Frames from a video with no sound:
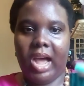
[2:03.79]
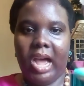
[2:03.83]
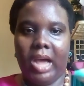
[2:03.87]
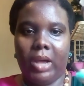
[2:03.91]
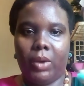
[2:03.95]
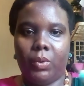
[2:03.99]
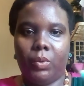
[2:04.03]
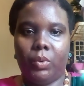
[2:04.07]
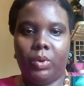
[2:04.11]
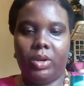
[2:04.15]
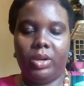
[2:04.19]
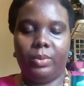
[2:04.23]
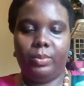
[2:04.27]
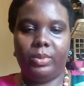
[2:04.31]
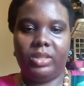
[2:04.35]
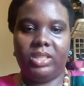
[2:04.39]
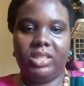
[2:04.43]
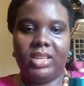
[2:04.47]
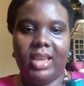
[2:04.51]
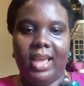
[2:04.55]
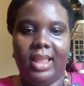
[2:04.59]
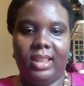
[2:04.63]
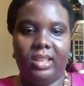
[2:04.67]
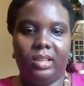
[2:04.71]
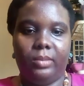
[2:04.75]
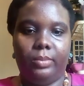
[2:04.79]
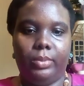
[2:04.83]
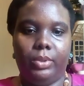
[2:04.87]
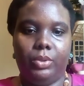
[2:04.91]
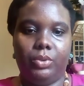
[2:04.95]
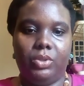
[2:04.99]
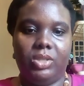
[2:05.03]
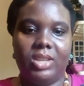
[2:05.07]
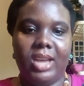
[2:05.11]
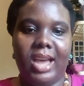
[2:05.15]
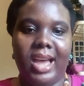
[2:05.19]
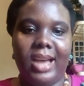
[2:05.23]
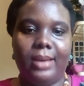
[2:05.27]
aqua metallic blue
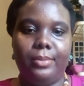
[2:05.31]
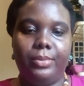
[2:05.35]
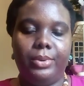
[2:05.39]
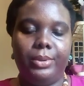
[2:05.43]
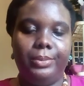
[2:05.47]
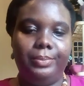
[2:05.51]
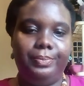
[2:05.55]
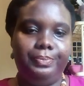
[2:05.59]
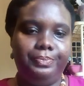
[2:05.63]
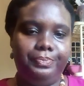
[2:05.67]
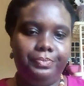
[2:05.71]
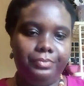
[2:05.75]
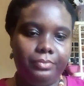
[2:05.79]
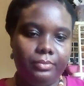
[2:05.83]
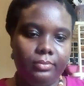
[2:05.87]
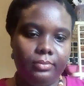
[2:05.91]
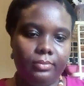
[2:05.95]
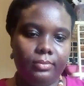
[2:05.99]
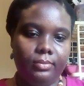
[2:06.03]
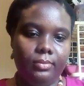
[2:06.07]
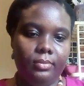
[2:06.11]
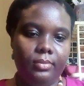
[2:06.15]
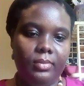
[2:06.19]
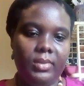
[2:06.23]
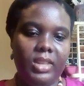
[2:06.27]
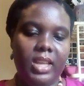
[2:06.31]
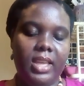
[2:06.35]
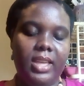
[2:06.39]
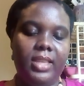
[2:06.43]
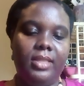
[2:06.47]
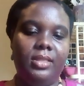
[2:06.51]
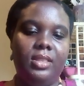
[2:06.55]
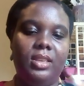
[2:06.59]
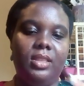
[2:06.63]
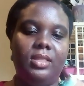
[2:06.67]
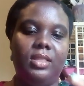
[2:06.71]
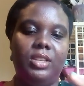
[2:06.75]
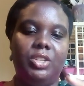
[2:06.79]
top.
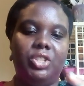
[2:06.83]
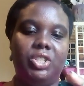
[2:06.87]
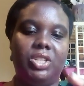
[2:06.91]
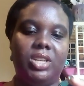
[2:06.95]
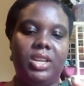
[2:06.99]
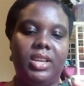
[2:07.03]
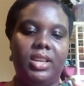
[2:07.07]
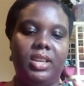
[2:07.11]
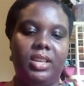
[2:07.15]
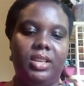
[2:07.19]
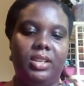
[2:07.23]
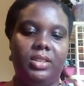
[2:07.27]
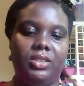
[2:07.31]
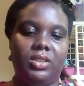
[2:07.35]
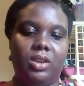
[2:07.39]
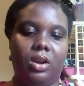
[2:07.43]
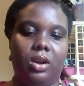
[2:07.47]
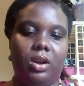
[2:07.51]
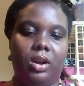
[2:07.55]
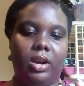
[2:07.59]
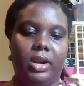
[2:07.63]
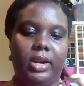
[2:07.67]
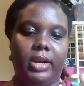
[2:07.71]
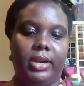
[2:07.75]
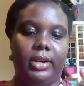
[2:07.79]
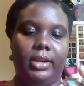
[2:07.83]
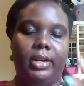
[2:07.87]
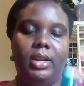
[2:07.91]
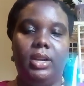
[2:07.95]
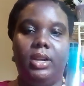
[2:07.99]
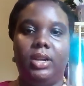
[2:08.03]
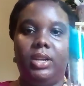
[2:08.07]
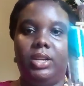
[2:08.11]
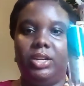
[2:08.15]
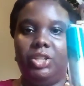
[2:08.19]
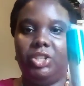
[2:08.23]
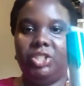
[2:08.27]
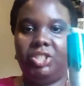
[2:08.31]
And then the shades are
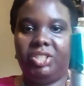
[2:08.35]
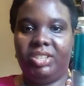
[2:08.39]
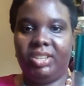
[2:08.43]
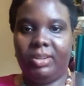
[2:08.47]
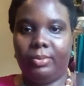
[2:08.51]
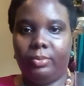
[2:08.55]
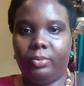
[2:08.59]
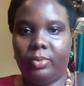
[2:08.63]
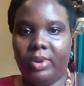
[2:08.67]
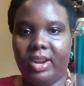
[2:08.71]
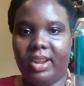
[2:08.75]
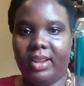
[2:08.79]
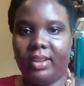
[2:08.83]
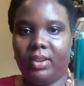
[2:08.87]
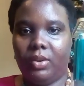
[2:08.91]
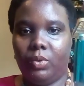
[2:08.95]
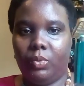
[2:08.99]
Shipwreck,